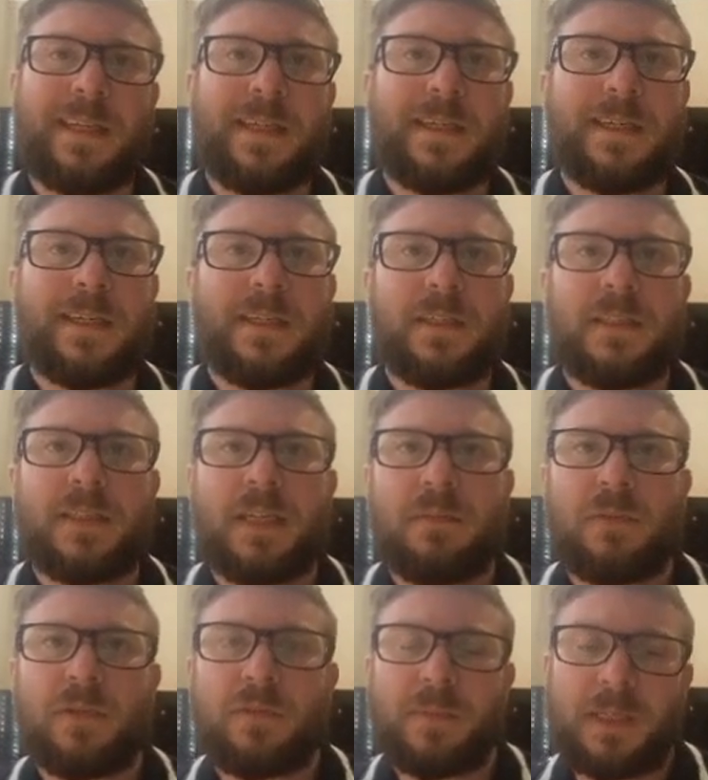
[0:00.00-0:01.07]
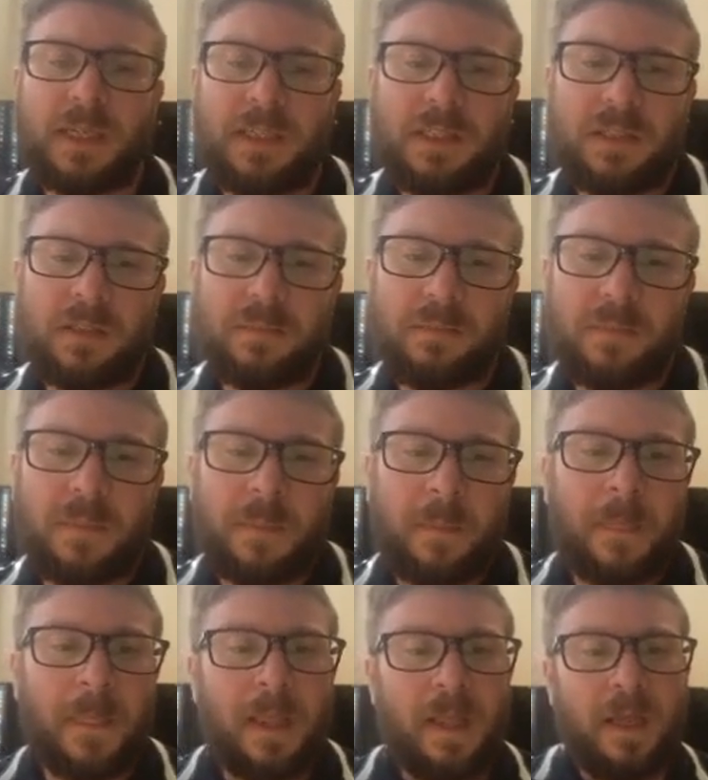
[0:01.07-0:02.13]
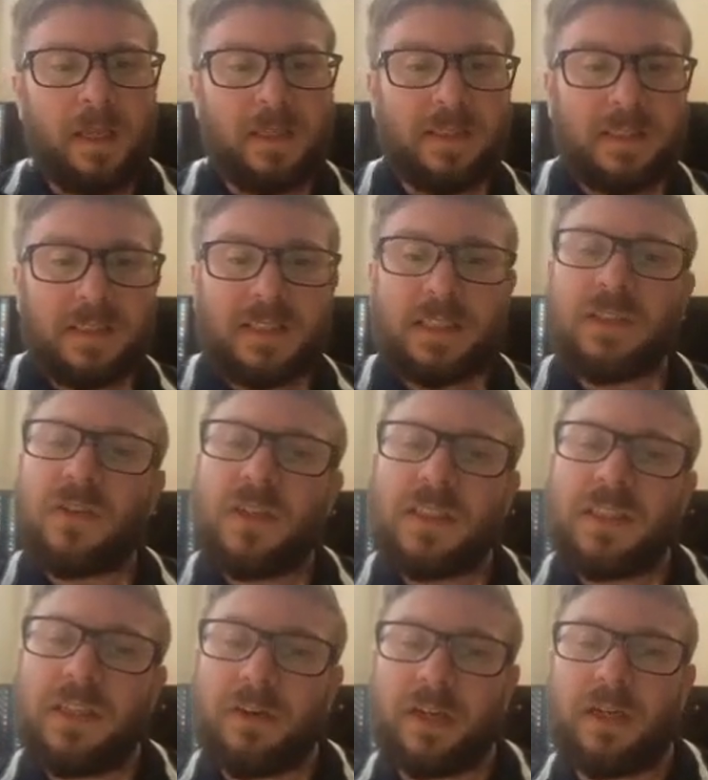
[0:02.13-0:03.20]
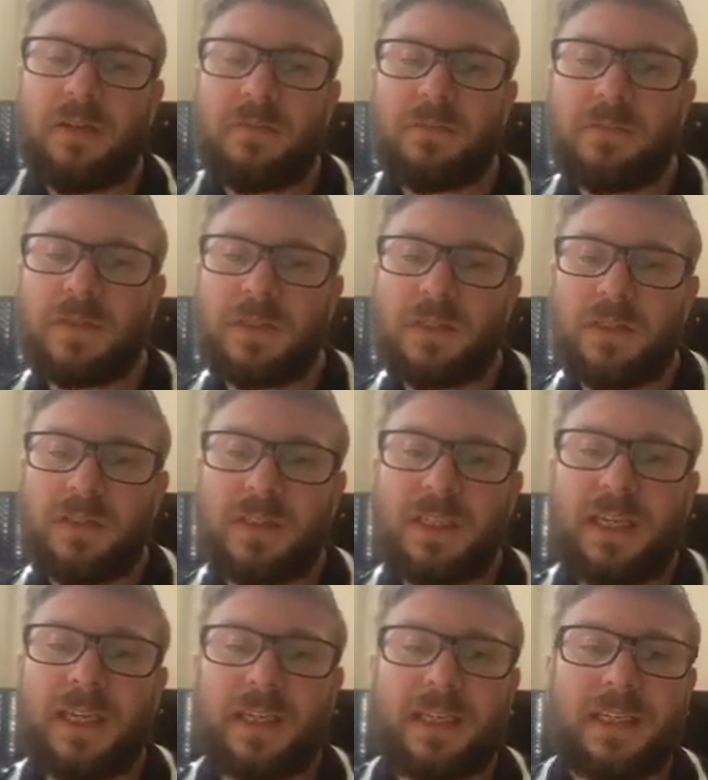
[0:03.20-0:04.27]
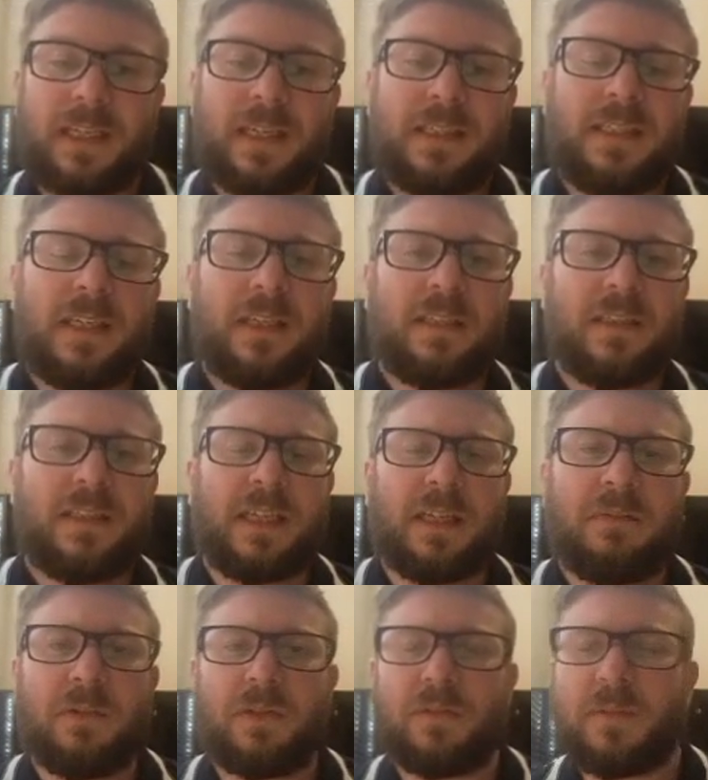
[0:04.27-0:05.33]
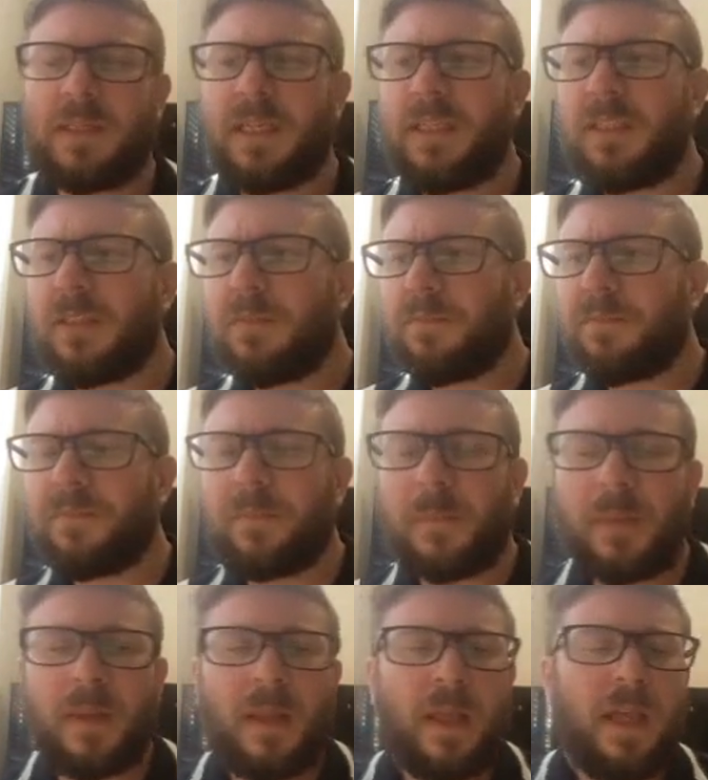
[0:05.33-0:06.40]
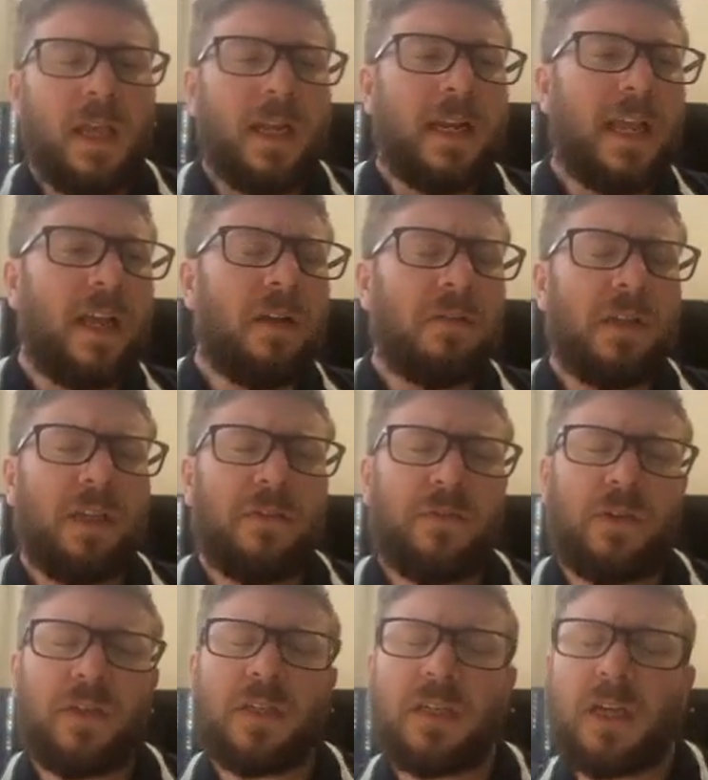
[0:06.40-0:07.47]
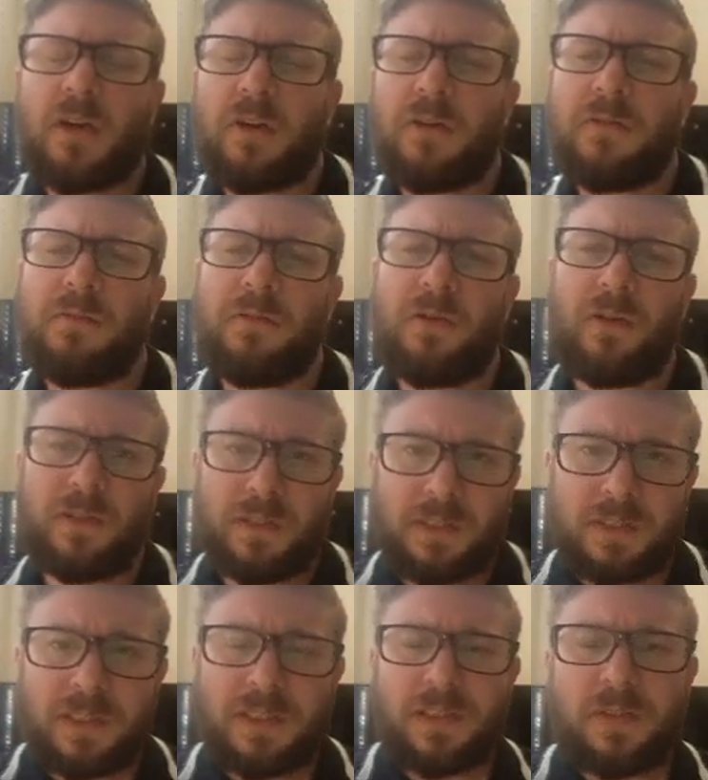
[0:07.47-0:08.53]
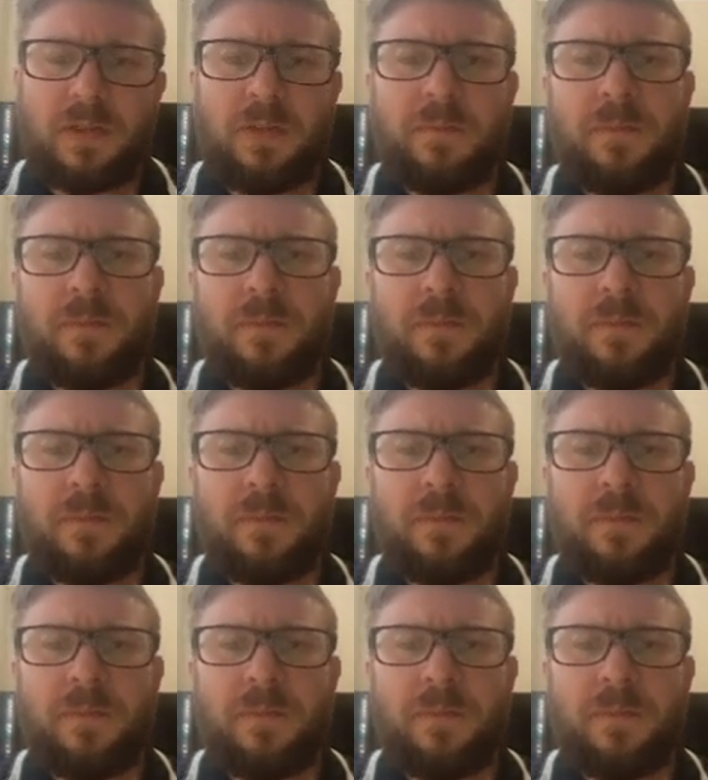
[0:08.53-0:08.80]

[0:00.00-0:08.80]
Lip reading: to undertake multiplication. Your success criteria was to use a calculator to undertake multiplication. Now, if you can go onto Seesaw